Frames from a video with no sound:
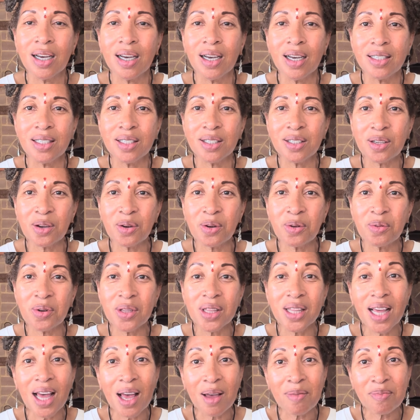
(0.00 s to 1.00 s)
So
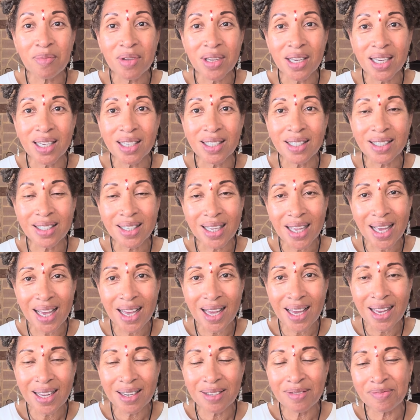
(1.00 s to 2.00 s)
with that being
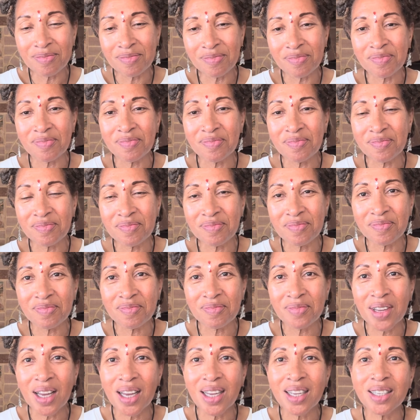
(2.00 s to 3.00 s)
said,
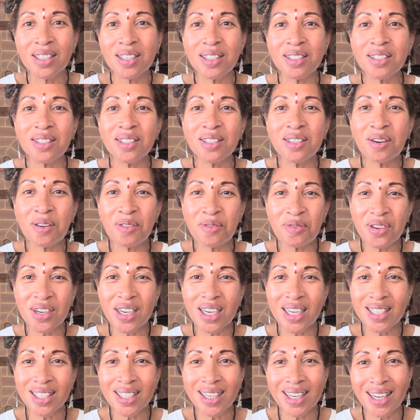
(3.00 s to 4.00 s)
don't
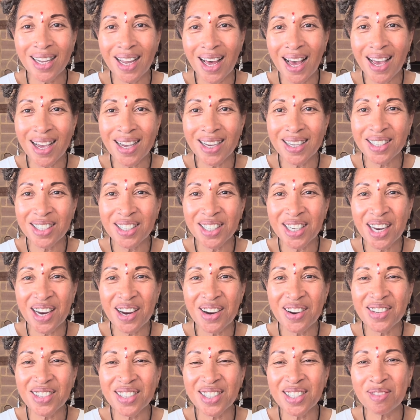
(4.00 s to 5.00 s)
forget to like, share,
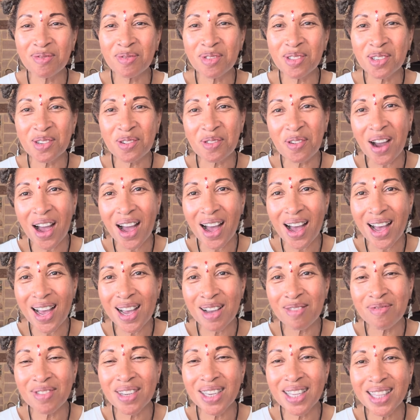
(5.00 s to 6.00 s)
and
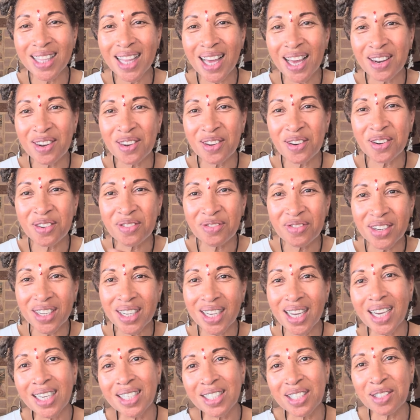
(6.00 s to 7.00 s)
subscribe. Hit that
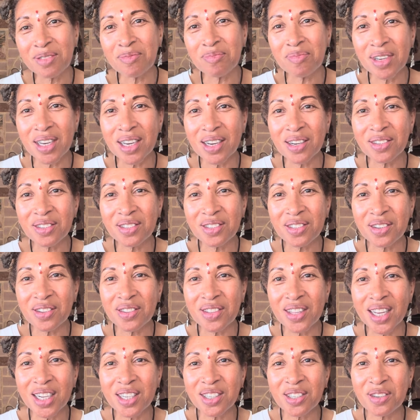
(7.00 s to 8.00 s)
notification bell so
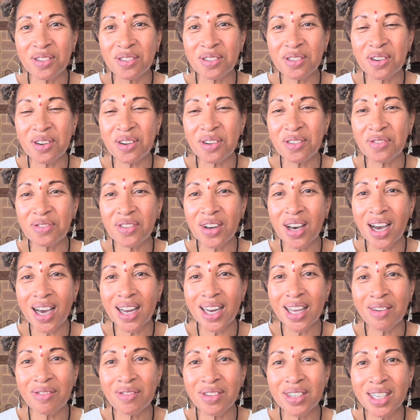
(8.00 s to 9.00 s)
that you're
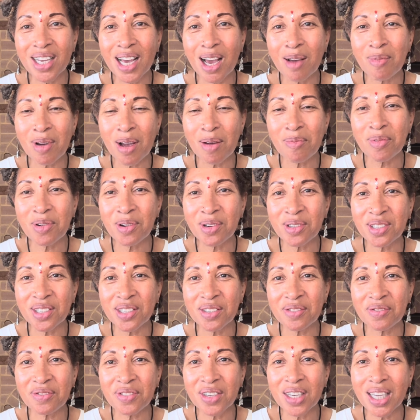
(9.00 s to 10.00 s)
notified every time I post
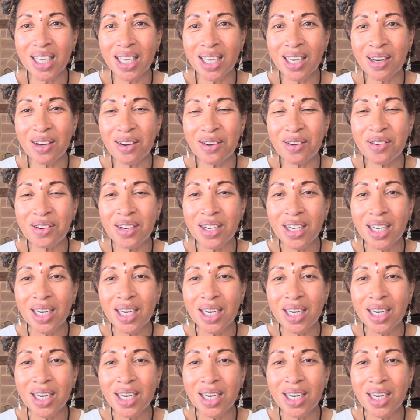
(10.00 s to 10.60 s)
a video.